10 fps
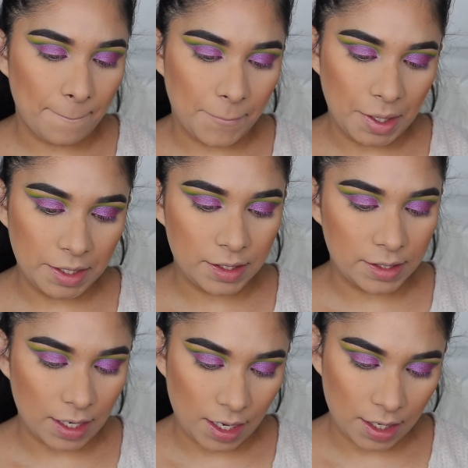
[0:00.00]
Bite
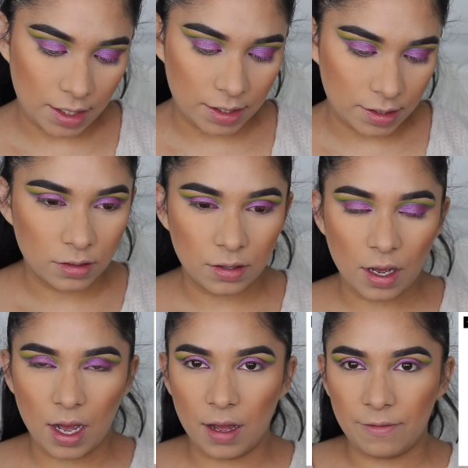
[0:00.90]
Size
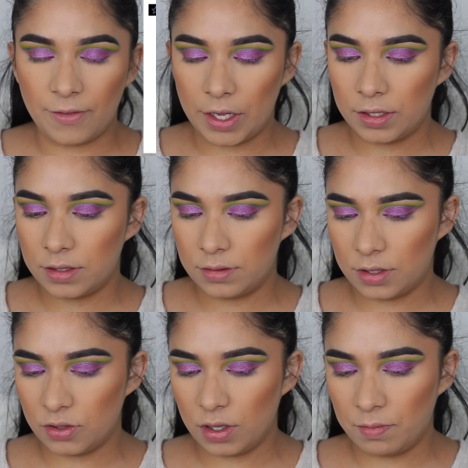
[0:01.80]
Face
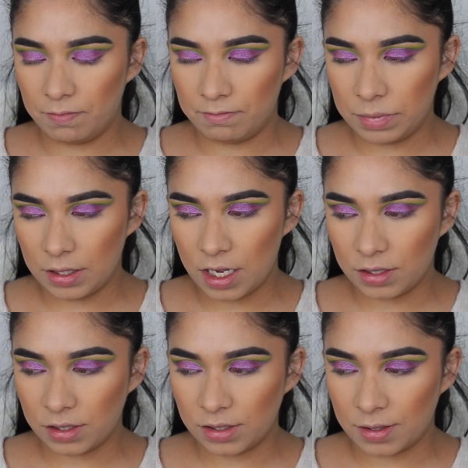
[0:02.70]
Duo Blush.